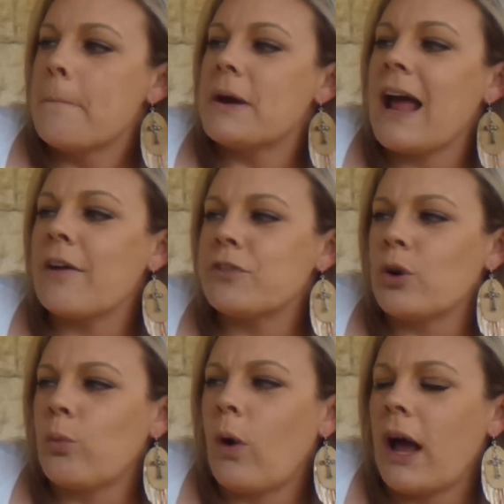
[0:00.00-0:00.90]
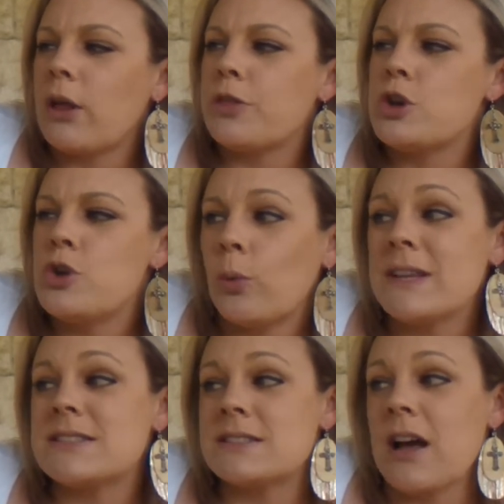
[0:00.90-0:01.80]
But after a while, the
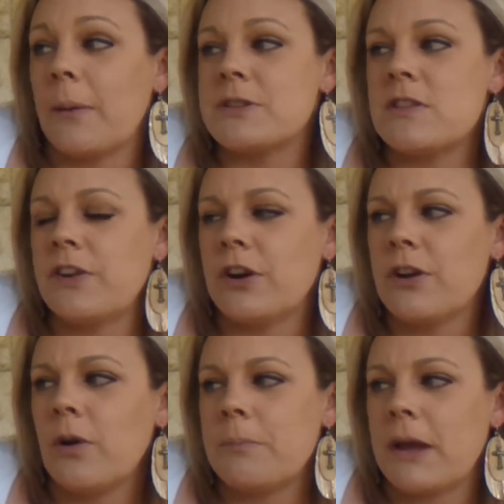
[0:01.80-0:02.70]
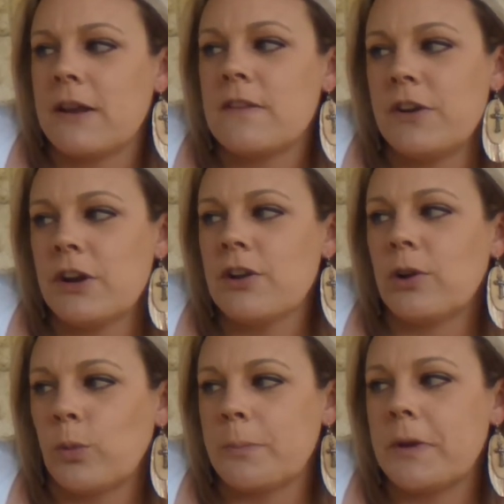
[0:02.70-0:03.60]
noise stopped and the very old man and the very
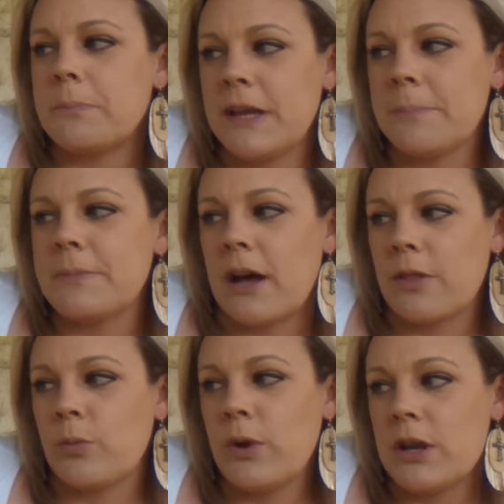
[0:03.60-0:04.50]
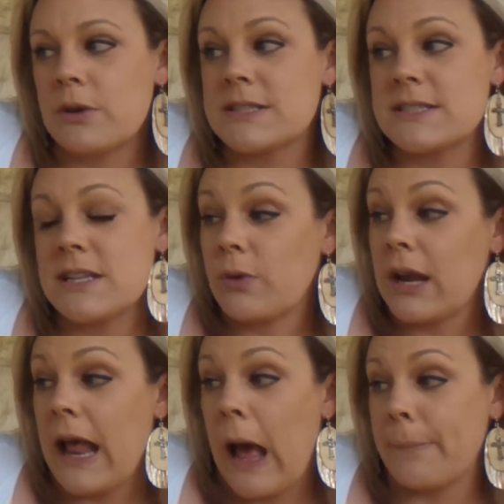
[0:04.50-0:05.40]
old woman peeped out of the window to see what
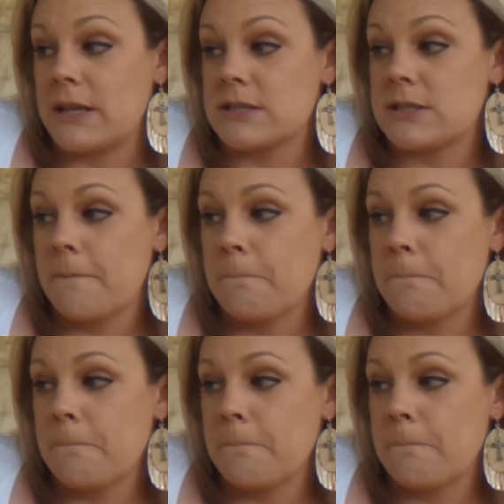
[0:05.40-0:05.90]
had happened.